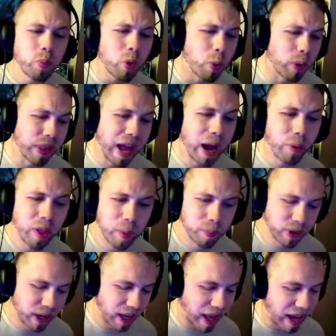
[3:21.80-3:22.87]
Well, now they
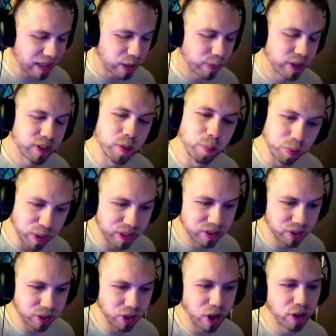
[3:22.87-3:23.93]
bring Activision
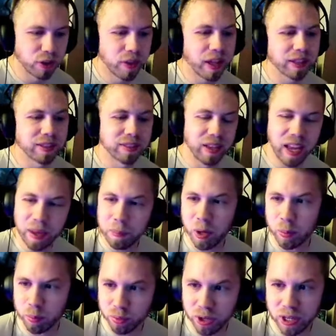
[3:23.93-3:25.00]
Blizzard under that same
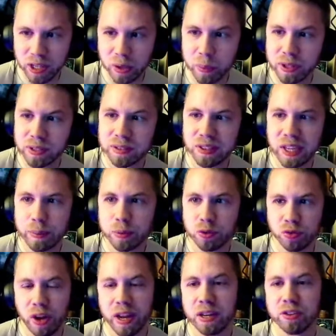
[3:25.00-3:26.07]
umbrella with the same
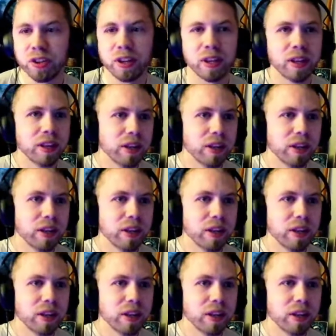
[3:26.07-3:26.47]
strategy.